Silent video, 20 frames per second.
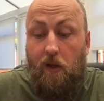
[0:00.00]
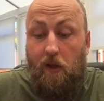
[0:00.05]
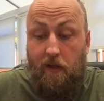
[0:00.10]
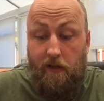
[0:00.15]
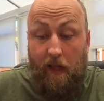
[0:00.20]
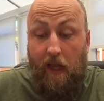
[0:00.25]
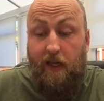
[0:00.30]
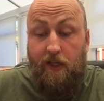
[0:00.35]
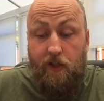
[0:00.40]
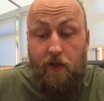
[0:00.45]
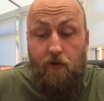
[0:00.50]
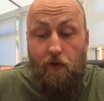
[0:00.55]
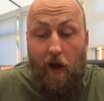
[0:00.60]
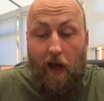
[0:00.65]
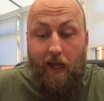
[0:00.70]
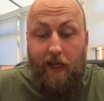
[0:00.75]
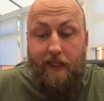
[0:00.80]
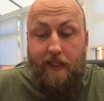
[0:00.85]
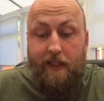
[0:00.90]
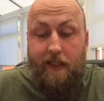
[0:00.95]
that is
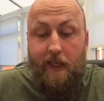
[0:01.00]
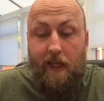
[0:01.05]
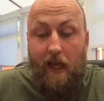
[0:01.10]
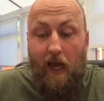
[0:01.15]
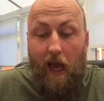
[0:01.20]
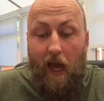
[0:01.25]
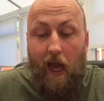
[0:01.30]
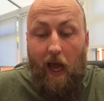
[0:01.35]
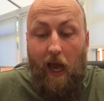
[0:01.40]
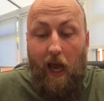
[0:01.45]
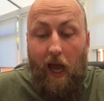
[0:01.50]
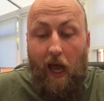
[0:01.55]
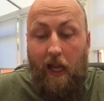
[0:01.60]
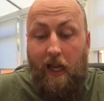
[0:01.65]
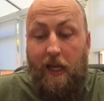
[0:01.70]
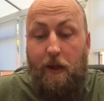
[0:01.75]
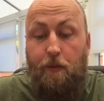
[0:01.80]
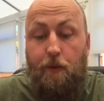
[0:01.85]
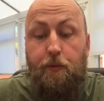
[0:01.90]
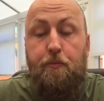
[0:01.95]
Christ. And
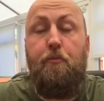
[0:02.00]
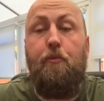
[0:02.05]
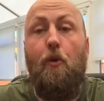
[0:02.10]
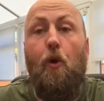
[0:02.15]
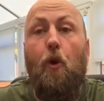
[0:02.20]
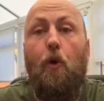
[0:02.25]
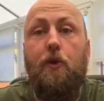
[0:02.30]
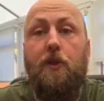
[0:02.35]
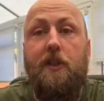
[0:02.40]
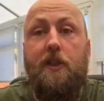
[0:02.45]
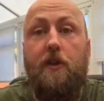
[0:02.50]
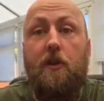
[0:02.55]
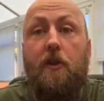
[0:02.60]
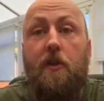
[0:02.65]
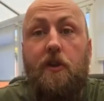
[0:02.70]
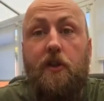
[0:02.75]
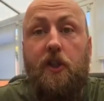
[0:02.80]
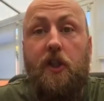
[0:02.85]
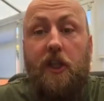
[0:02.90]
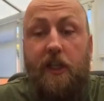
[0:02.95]
he was brought to
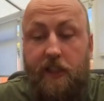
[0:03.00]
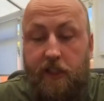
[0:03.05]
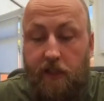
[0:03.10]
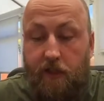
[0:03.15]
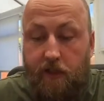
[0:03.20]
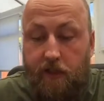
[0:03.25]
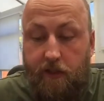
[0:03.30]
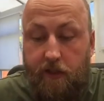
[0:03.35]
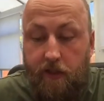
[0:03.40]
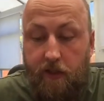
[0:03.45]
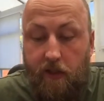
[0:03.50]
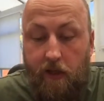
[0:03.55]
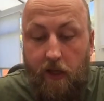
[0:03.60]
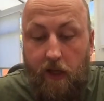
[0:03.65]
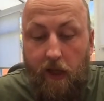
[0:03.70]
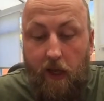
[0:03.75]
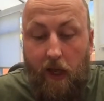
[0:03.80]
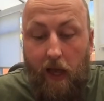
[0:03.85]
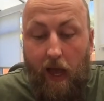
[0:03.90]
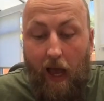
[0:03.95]
Jesus.
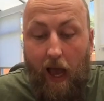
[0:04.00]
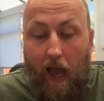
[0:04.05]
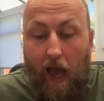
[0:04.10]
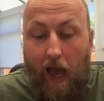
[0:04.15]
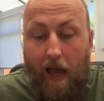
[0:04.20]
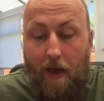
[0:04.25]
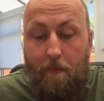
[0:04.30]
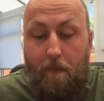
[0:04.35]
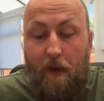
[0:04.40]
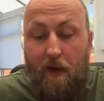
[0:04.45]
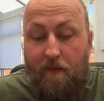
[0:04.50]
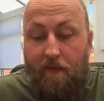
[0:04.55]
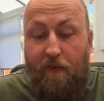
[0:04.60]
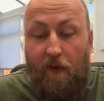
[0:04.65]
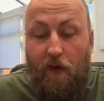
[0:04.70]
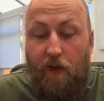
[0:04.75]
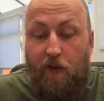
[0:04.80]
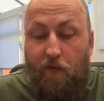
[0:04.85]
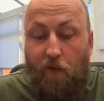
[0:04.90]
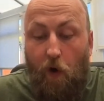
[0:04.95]

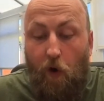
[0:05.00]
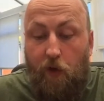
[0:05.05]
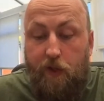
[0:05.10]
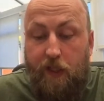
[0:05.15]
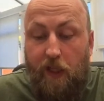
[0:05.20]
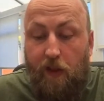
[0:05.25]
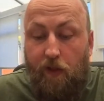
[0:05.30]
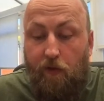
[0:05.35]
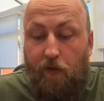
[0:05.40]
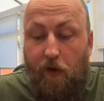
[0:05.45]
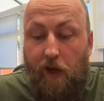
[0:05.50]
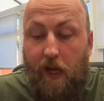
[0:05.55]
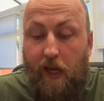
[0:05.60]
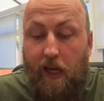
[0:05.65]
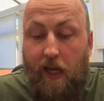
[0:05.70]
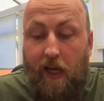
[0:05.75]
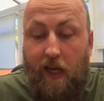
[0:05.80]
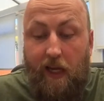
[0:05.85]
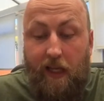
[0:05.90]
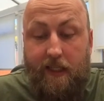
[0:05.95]
Verse 43,
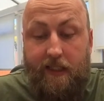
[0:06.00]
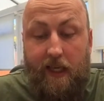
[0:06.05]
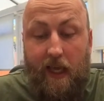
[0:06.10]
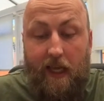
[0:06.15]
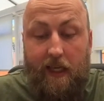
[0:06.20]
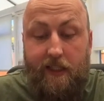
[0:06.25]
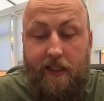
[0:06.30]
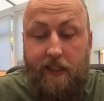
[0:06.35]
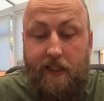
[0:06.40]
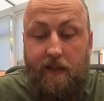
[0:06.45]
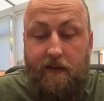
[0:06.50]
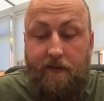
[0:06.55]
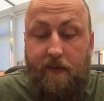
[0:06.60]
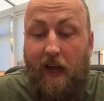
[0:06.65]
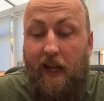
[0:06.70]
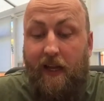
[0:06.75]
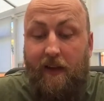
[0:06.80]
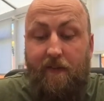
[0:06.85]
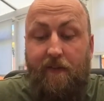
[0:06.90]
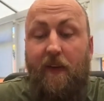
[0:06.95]
he says,
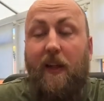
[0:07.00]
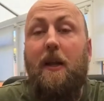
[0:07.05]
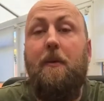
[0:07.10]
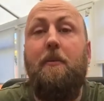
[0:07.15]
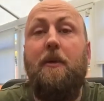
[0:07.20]
finding Philip,